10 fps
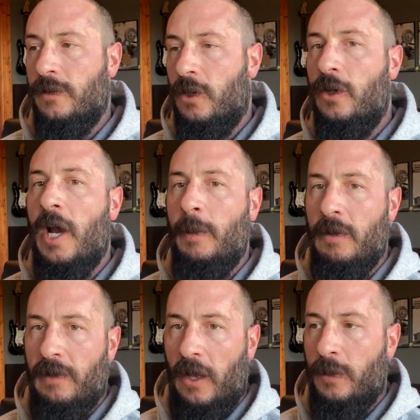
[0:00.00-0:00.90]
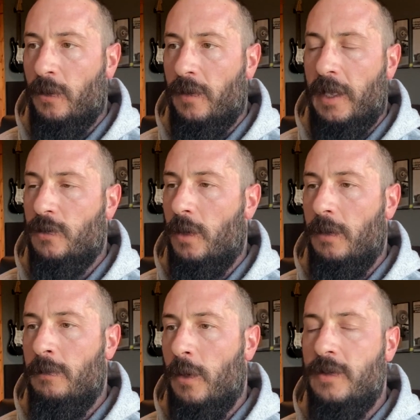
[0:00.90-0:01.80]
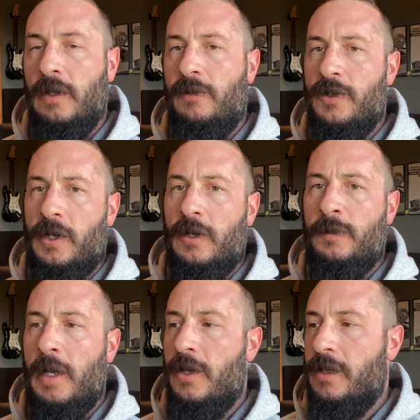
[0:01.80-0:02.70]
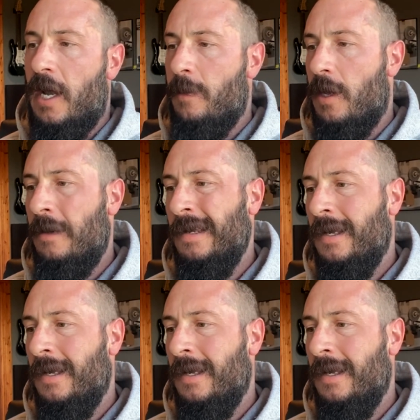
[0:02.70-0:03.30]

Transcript: It's incredibly valuable. That's what most lifters are going to spend their time in.